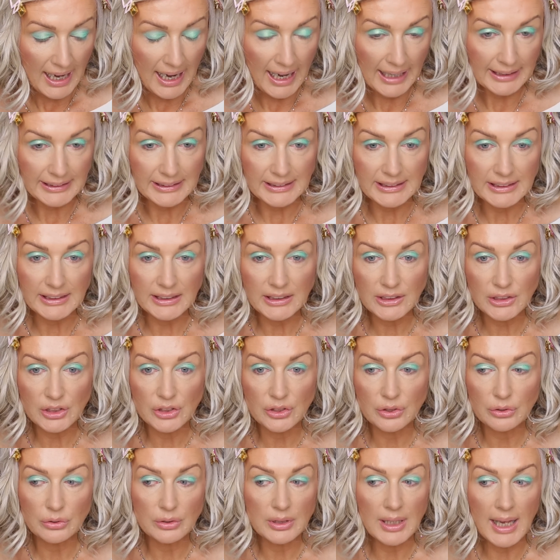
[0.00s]
I need
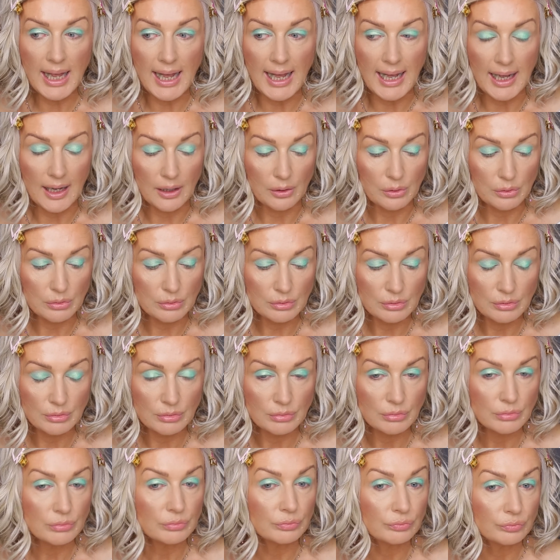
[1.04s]
to now
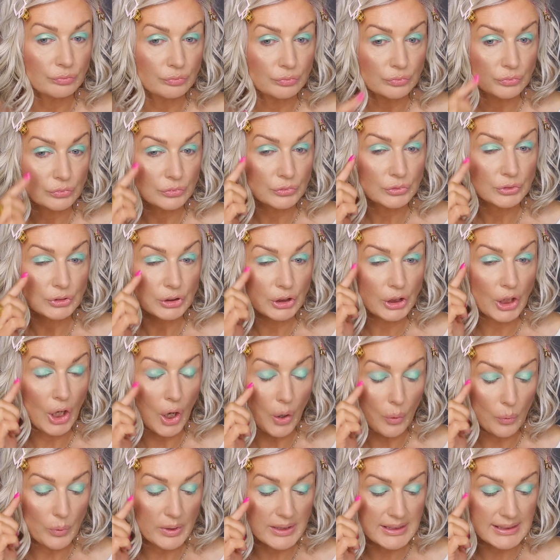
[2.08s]

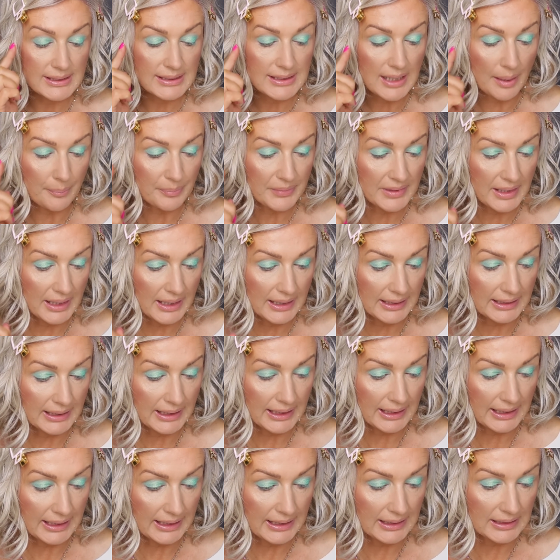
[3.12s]
go with
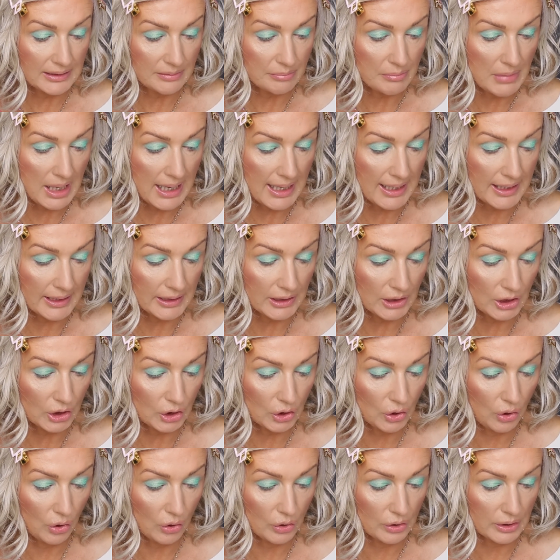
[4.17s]
something in my
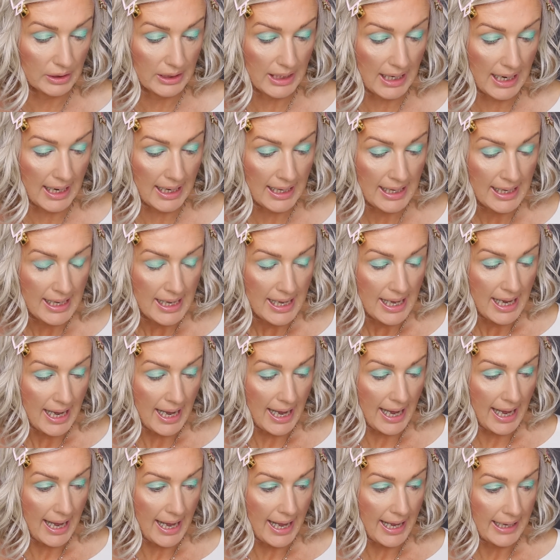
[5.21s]
corner.
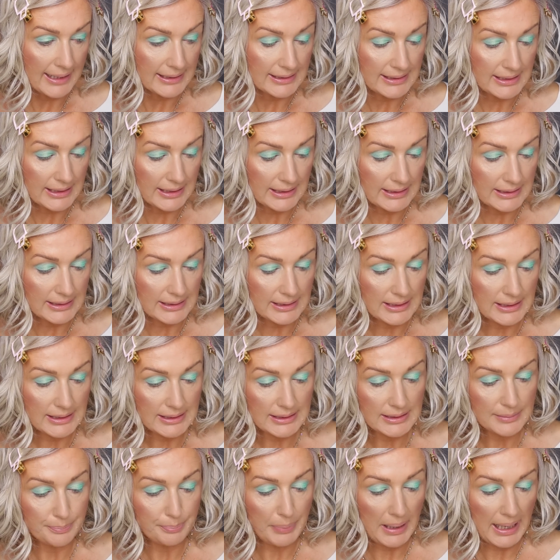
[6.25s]
And in
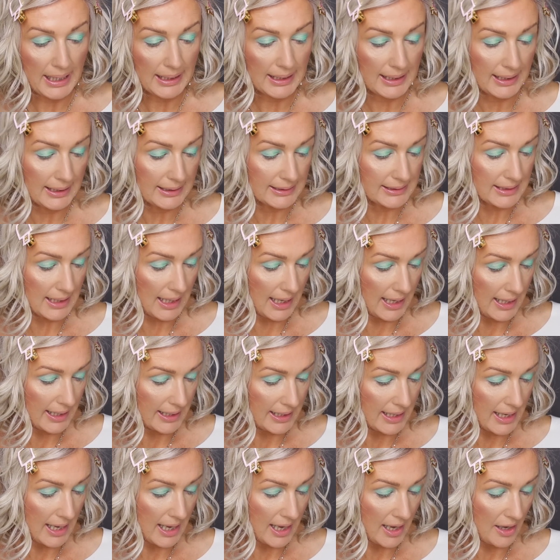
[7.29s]
this palette,
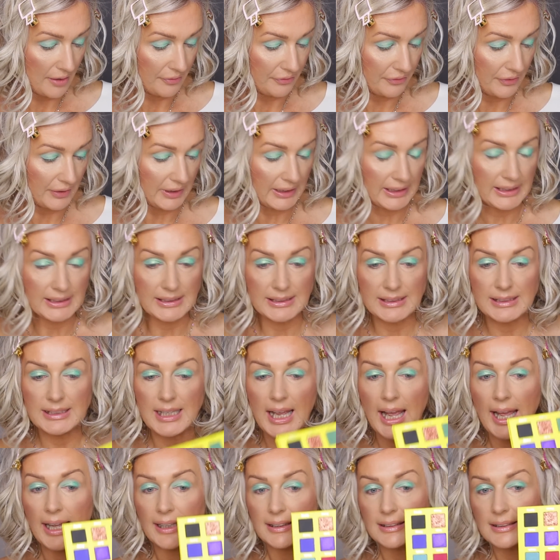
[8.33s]
I have
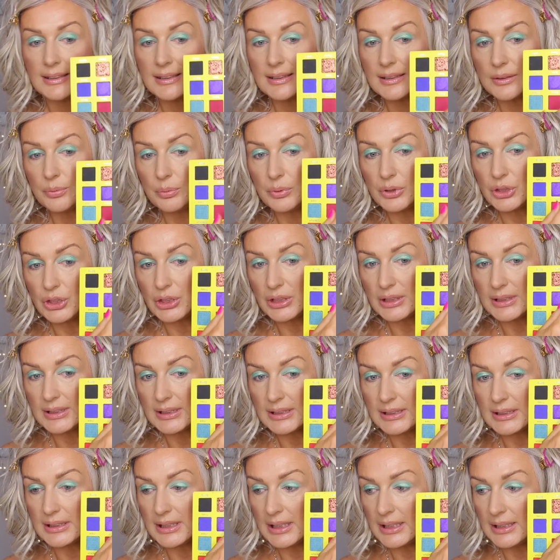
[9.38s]
Intense, which
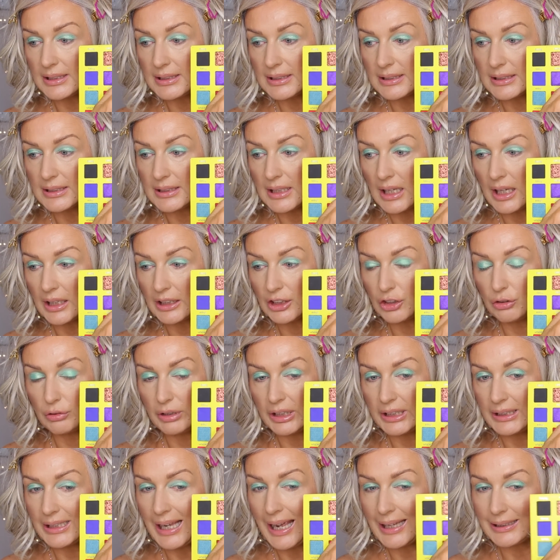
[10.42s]
is this
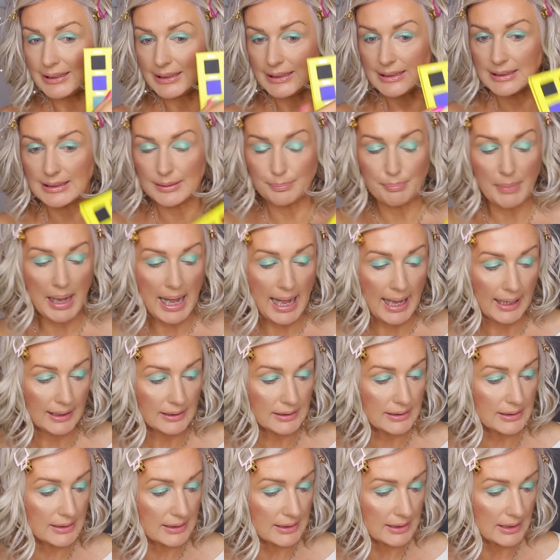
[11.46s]
green, and it's
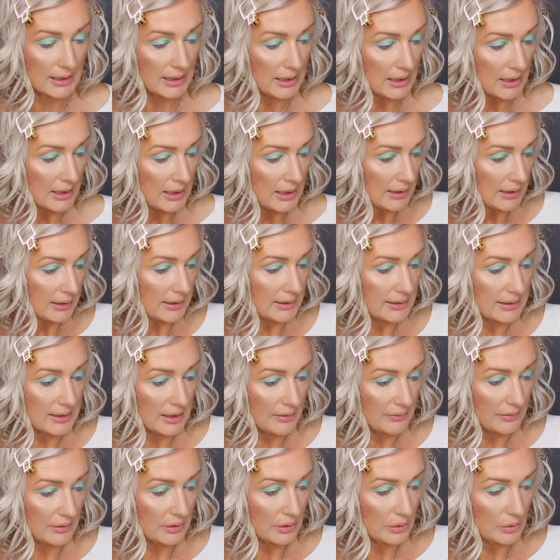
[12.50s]
matte. Let's
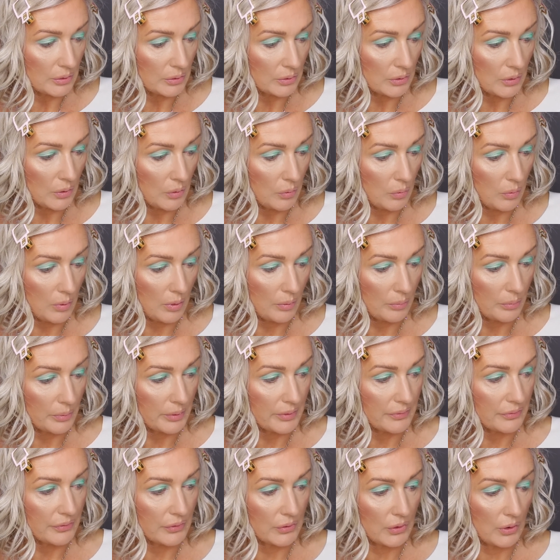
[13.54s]
have a look what
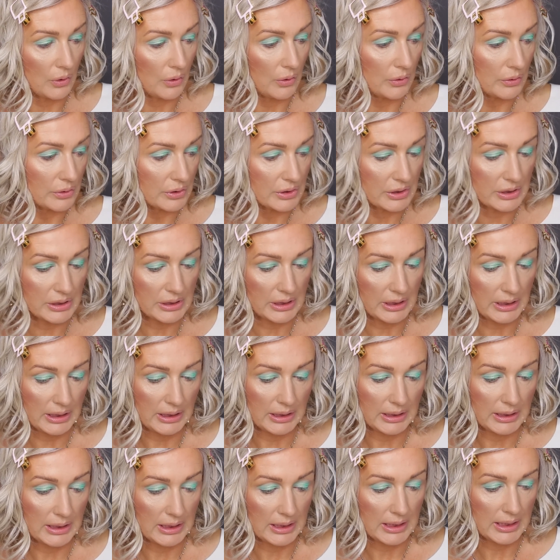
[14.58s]
we've got
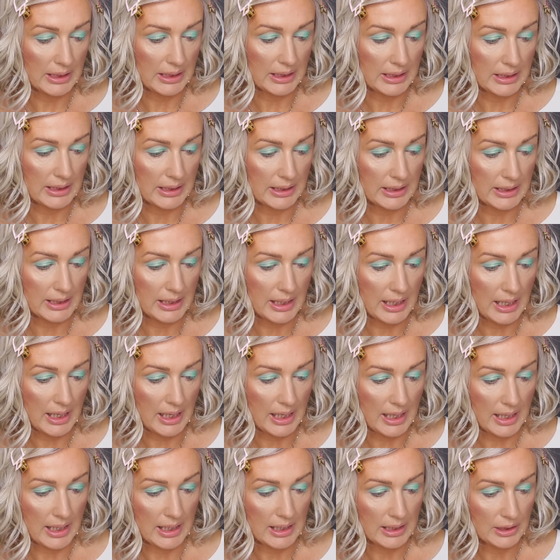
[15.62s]
in
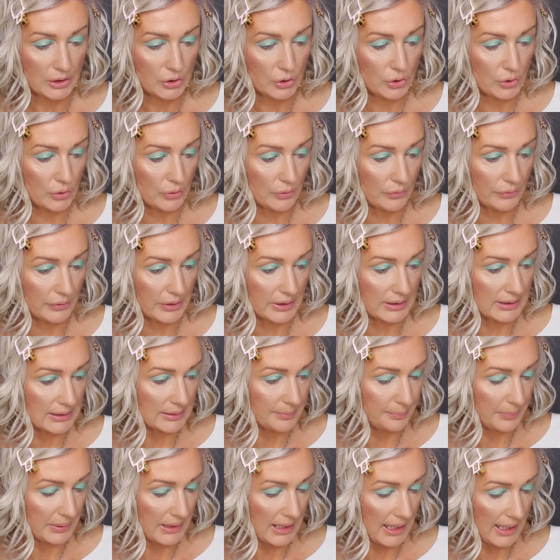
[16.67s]
the
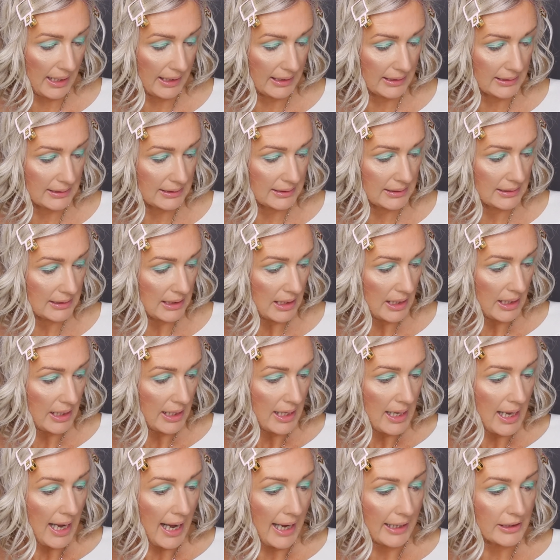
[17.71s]
Juvia's place.
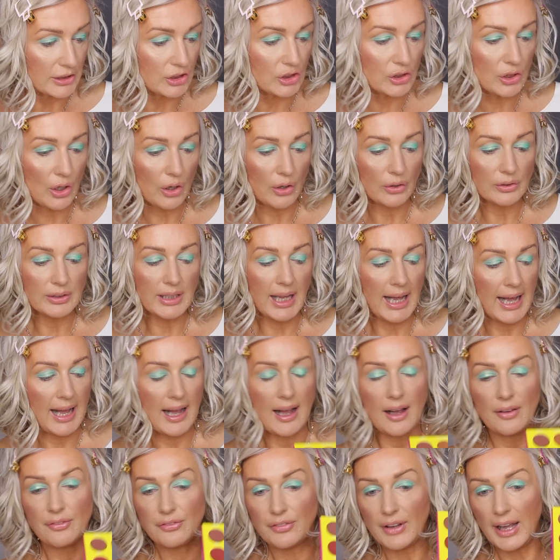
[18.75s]
I don't
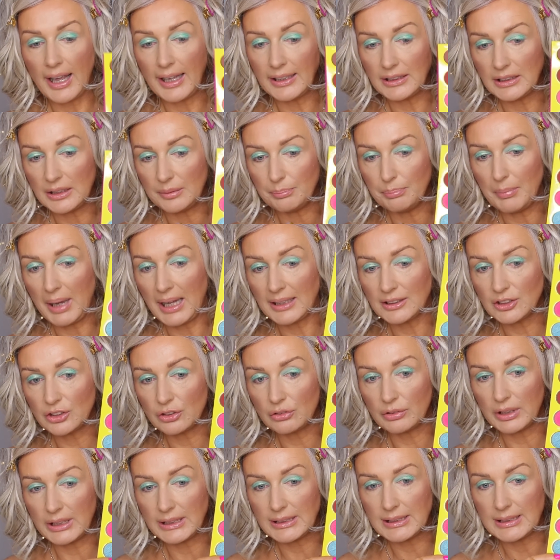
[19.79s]
have any matte
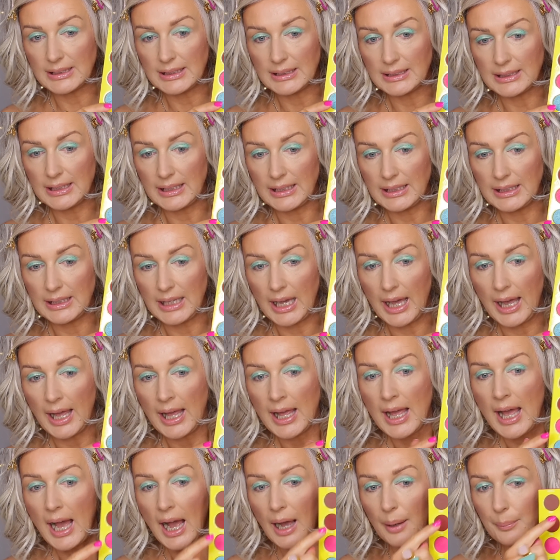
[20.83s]
greens in here.
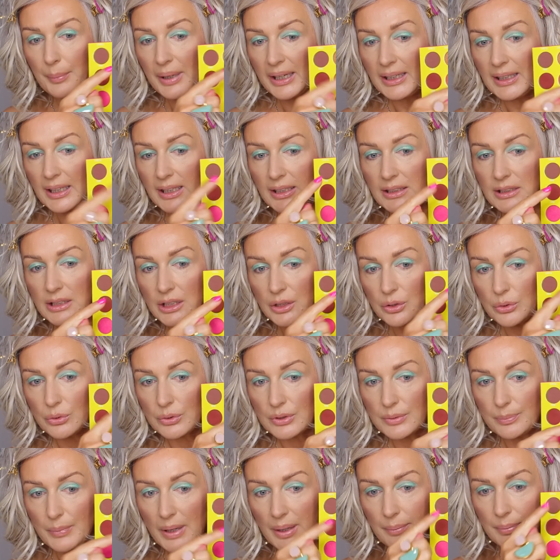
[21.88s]
I might later
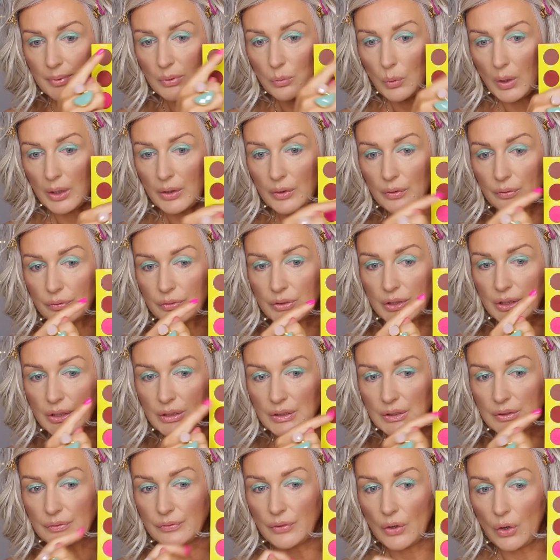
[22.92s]
use maybe one of
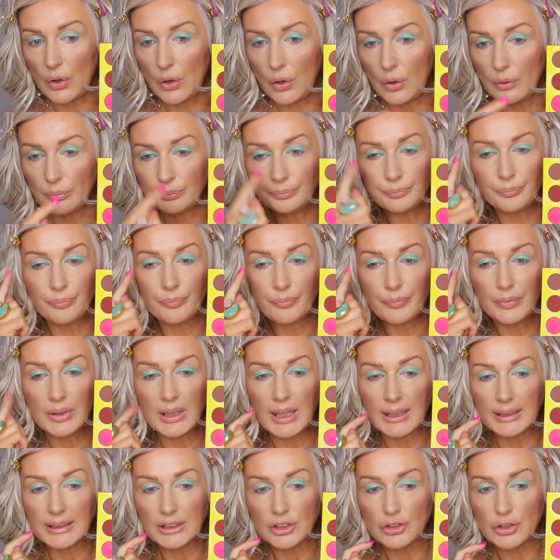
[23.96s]
these for
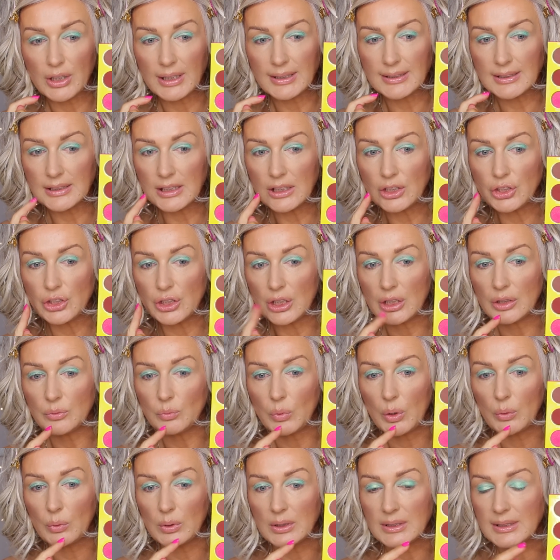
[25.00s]
like a
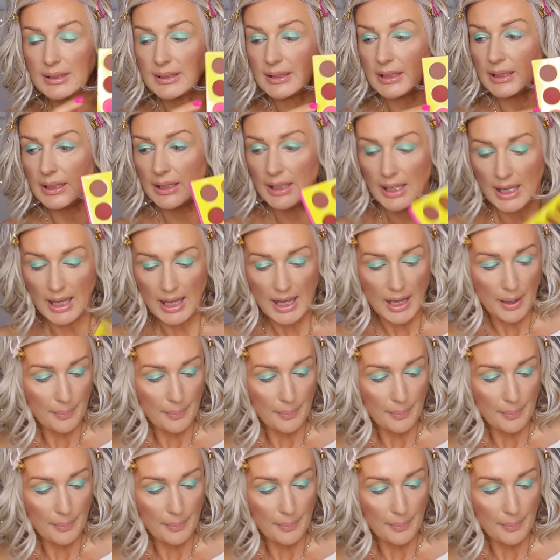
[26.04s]
transition, we will see.